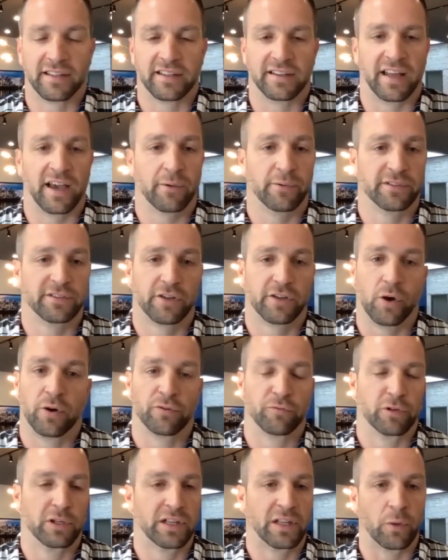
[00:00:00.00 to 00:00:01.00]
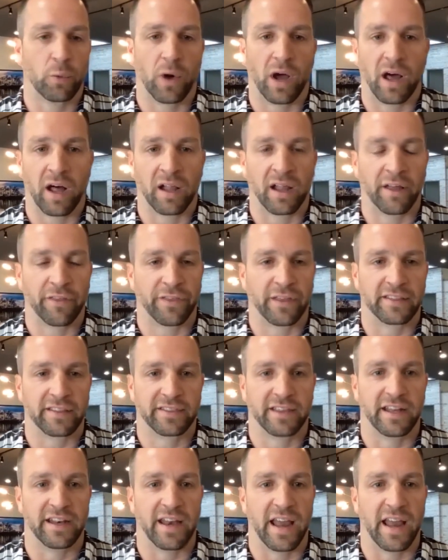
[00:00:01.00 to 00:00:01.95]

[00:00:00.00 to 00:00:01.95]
And that was going really well. I think the